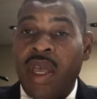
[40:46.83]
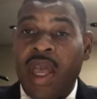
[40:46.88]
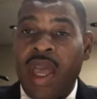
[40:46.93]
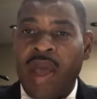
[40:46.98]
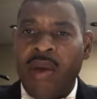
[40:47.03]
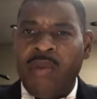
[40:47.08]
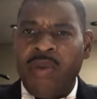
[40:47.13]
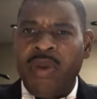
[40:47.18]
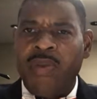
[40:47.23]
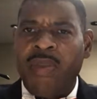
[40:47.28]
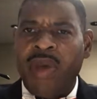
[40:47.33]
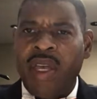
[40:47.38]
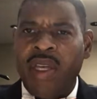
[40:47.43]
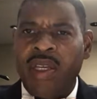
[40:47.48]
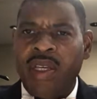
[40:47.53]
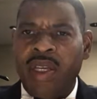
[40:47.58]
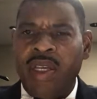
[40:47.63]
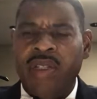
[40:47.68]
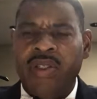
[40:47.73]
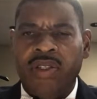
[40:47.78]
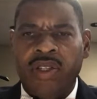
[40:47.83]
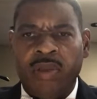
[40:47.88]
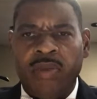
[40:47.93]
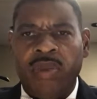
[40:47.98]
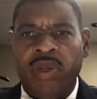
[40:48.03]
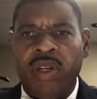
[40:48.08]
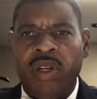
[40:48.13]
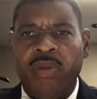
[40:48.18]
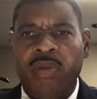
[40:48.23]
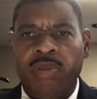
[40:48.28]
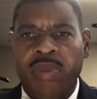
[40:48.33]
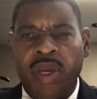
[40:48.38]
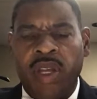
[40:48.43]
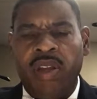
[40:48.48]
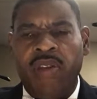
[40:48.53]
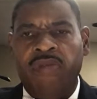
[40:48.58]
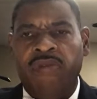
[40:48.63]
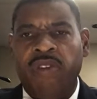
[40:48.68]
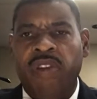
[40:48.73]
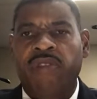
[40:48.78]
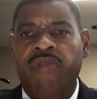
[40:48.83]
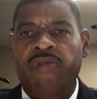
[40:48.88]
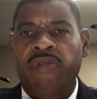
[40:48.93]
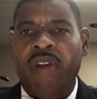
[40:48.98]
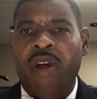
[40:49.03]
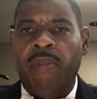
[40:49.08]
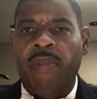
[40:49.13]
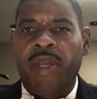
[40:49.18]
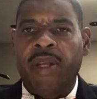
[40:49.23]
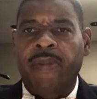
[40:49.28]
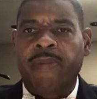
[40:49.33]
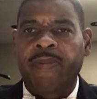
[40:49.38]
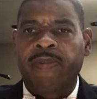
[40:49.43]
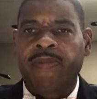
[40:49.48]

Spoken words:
and we may get some good benefit from it.